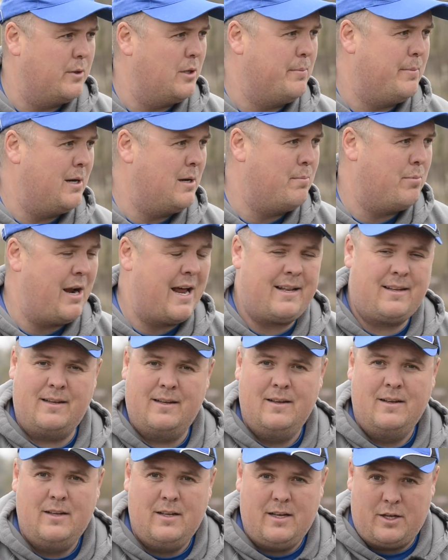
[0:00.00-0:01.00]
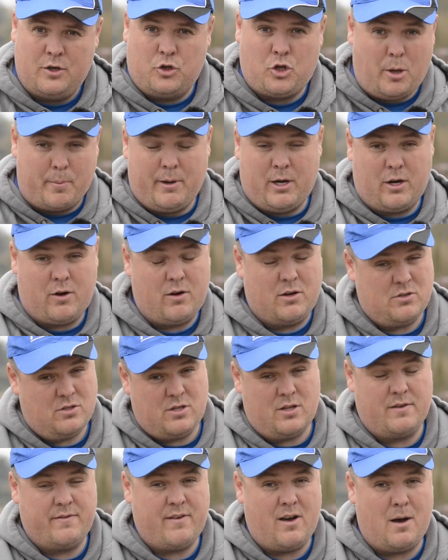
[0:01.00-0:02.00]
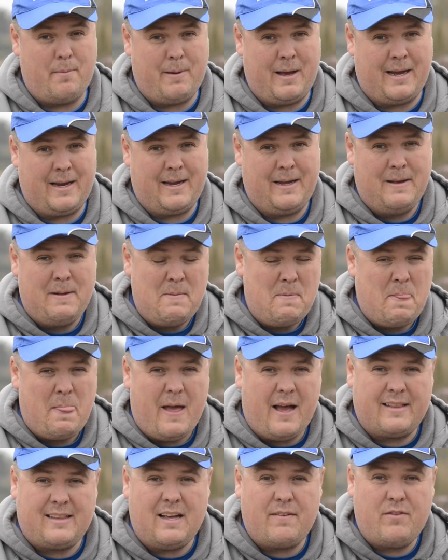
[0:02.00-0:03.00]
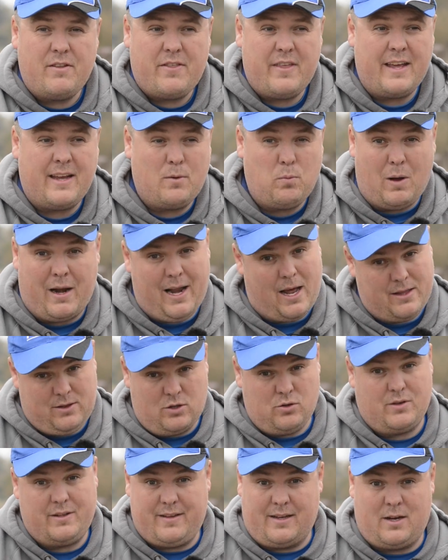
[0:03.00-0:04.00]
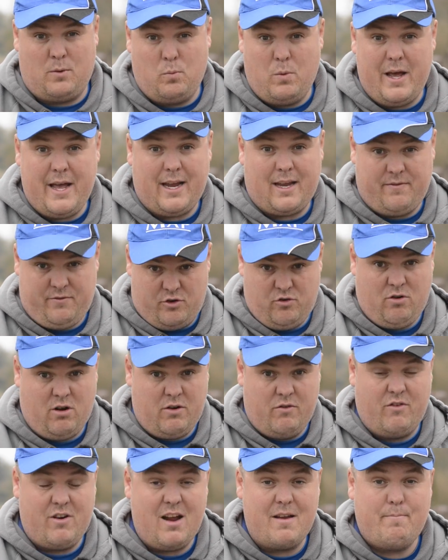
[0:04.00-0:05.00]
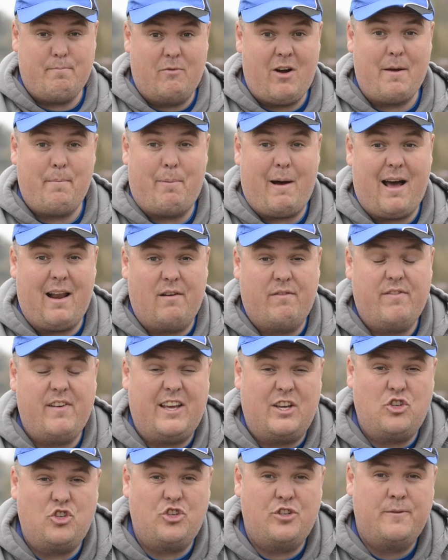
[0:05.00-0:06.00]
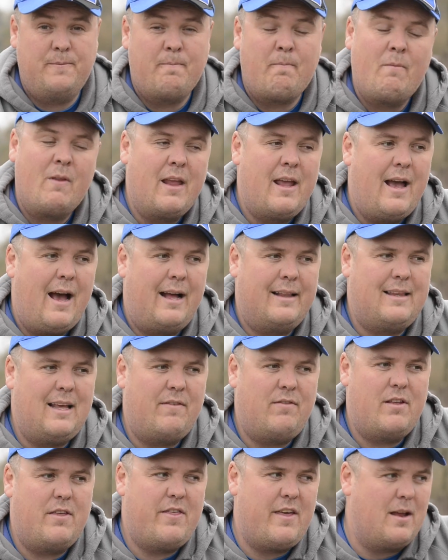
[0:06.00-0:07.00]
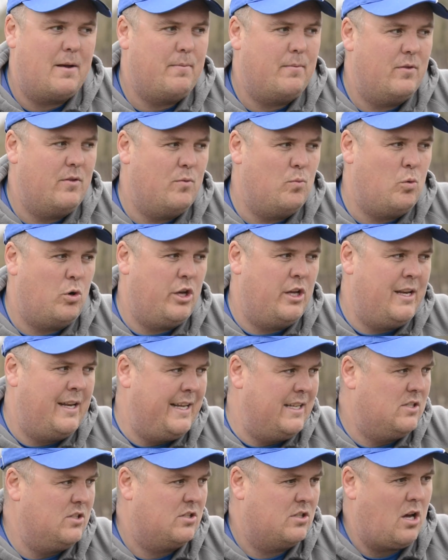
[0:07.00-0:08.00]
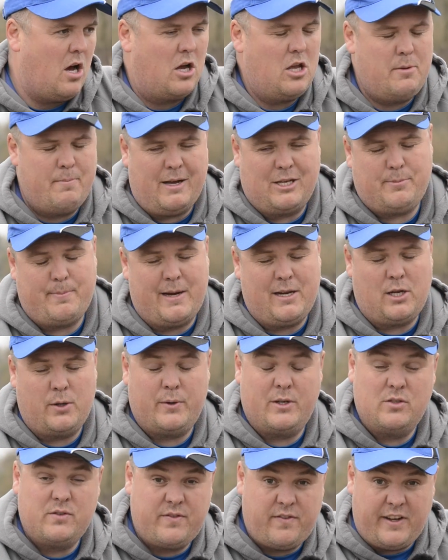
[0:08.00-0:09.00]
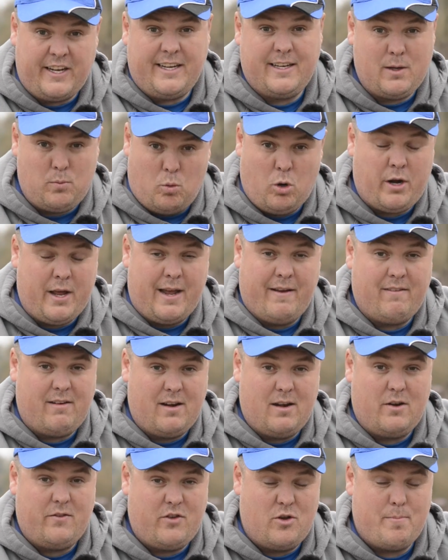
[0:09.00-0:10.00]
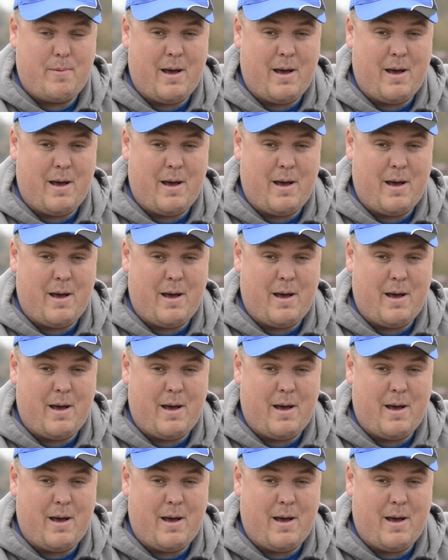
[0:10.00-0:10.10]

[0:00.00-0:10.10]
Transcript: with a bit of bread and dobbing across to the far bank. I definitely think, while that can work if you're on a right pile of fish, I definitely think what you need to start your match by doing is feeding one area of your